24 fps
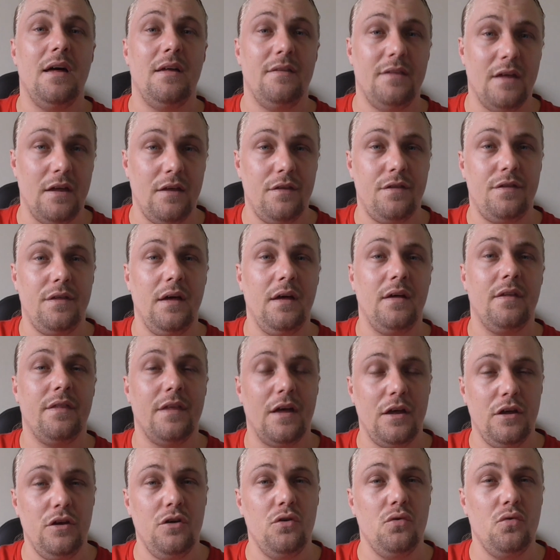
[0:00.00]
they think
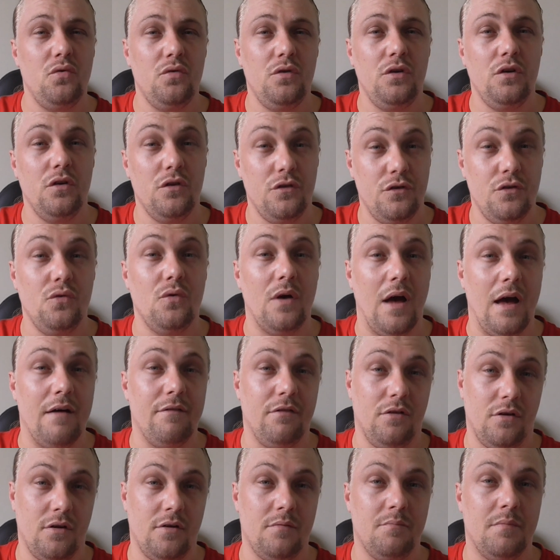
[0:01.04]
that you do
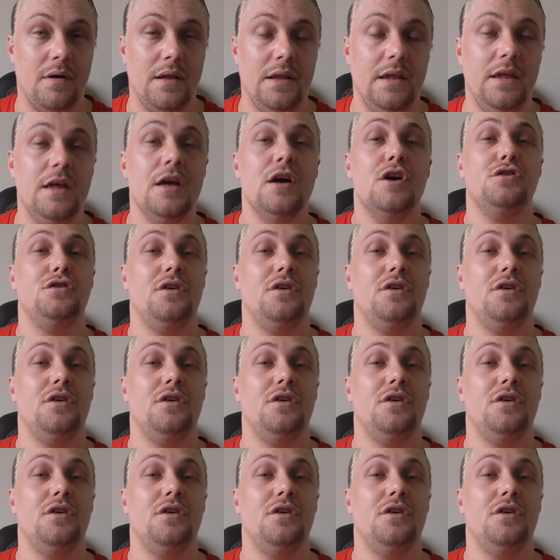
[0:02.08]
have a lot of money.